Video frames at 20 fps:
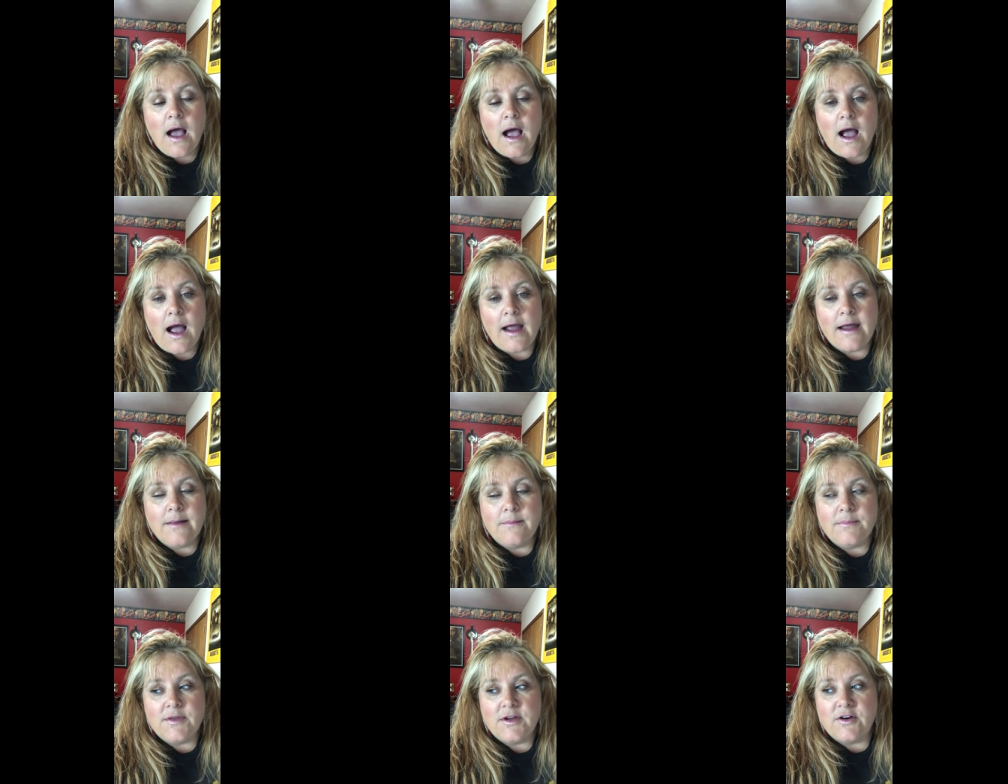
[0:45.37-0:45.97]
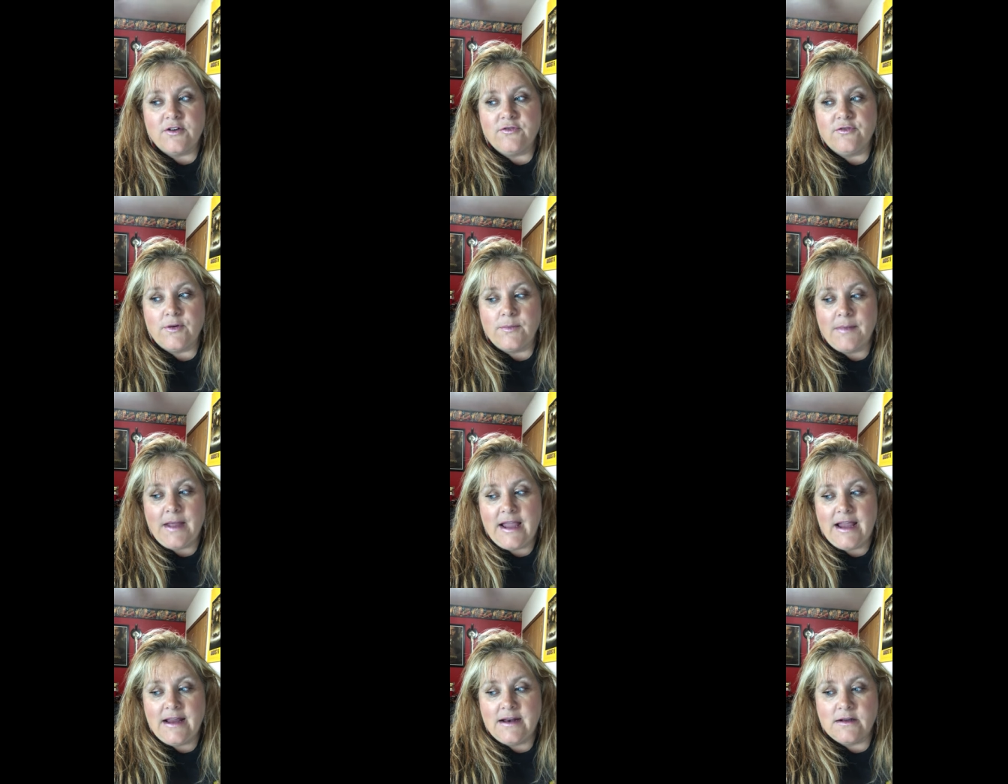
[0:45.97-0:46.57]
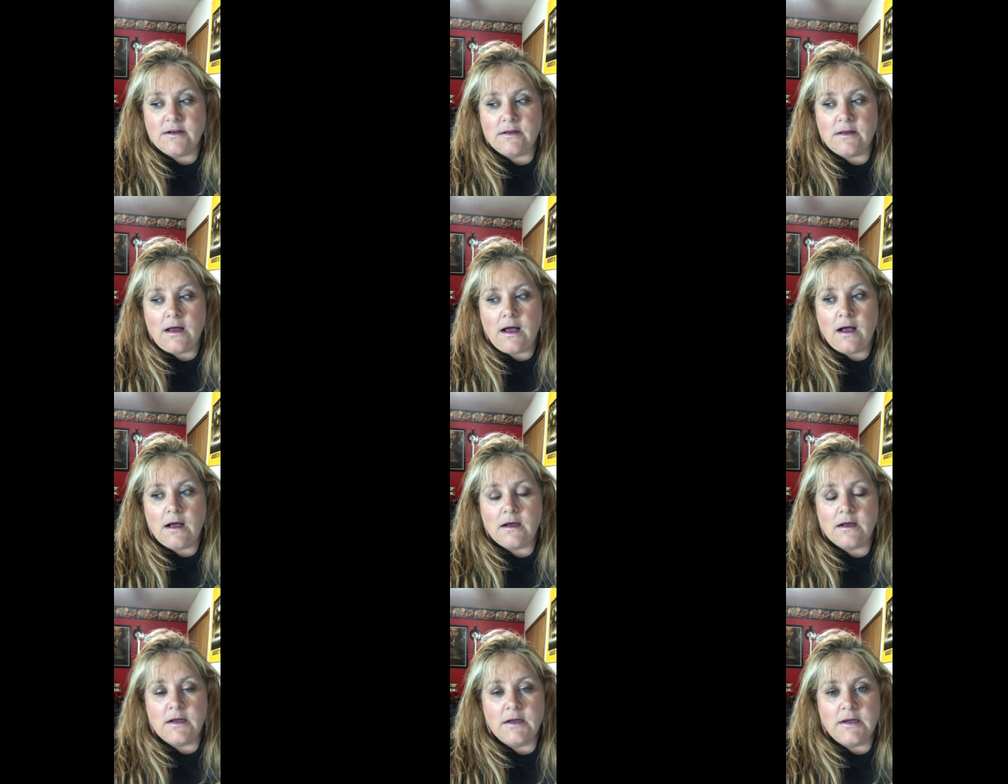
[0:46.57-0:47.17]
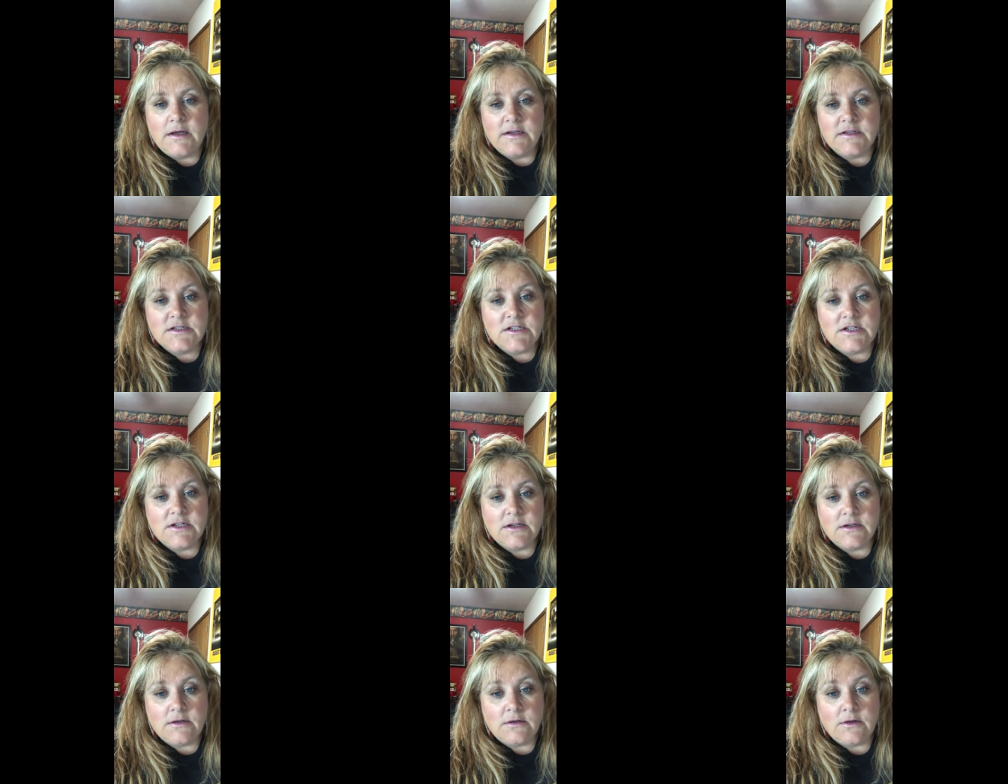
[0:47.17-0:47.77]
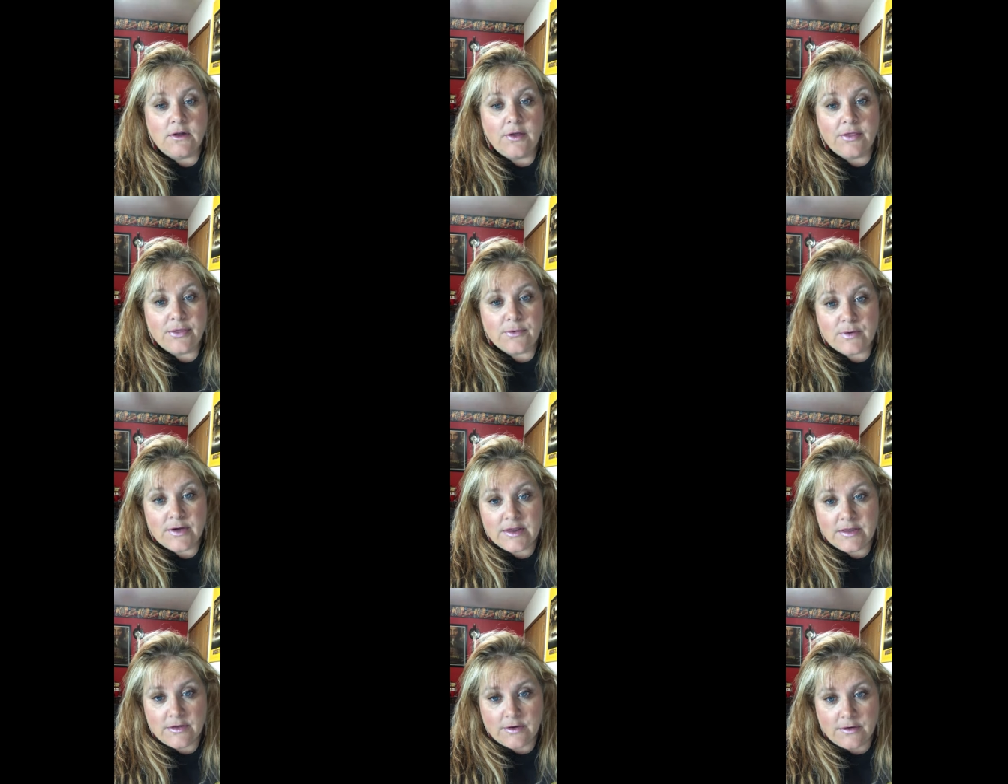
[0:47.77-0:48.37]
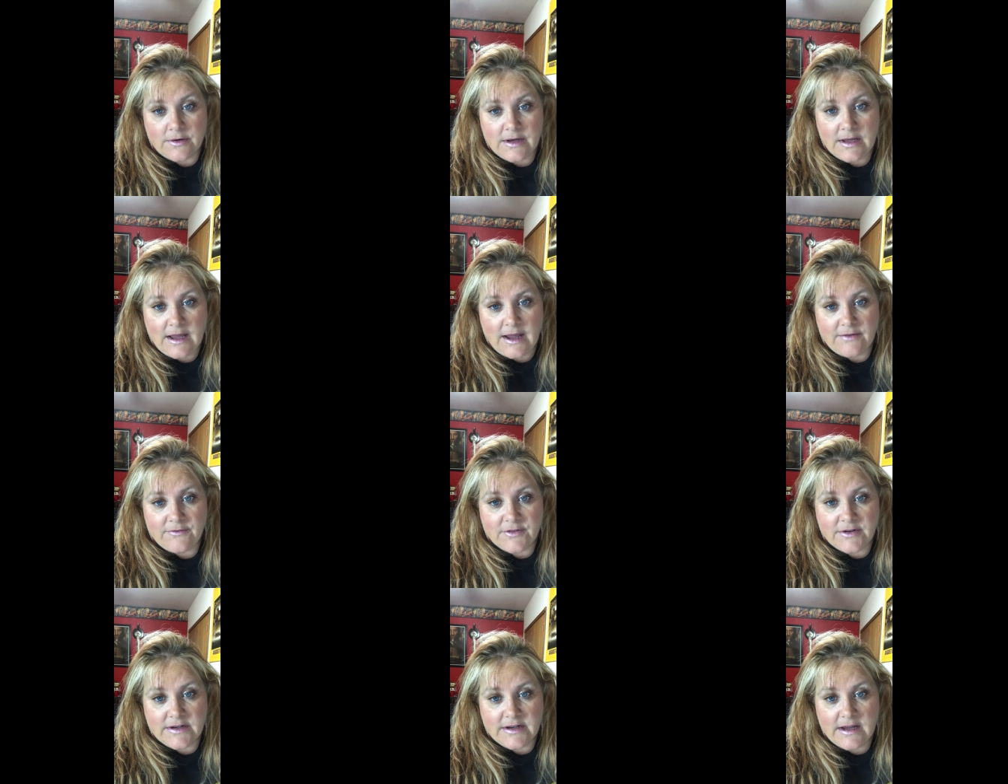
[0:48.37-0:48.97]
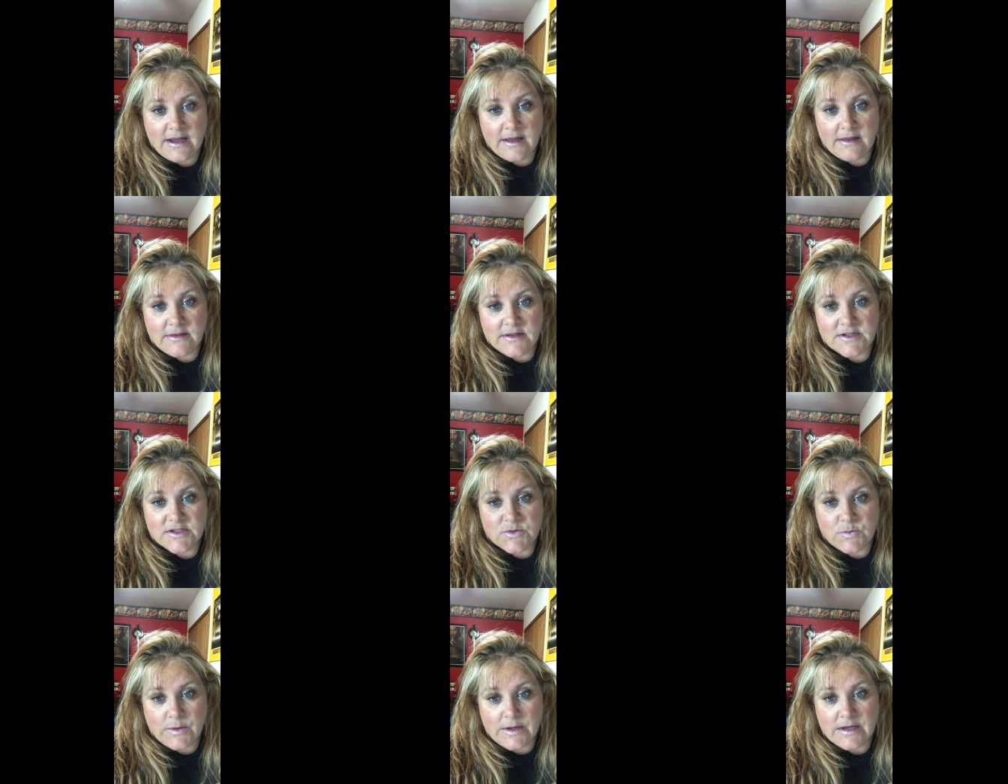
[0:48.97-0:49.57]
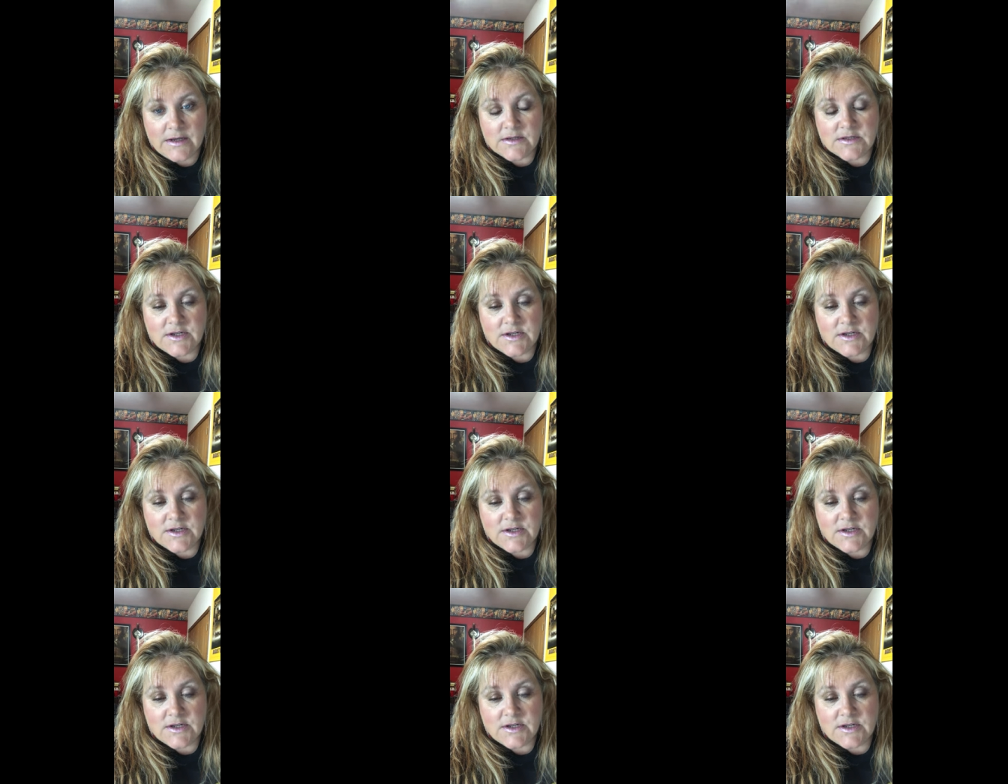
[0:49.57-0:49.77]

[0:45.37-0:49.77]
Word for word: I am there from eight o'clock until 3.30 every day this week.